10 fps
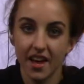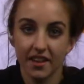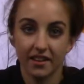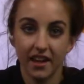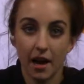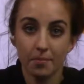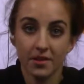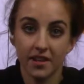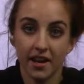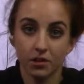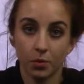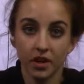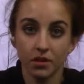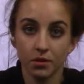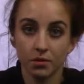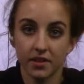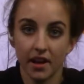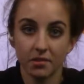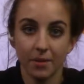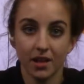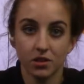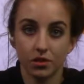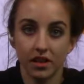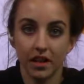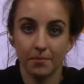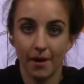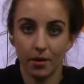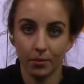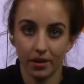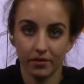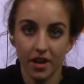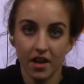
The gap is at 22 South Main Street in Mount Wolf.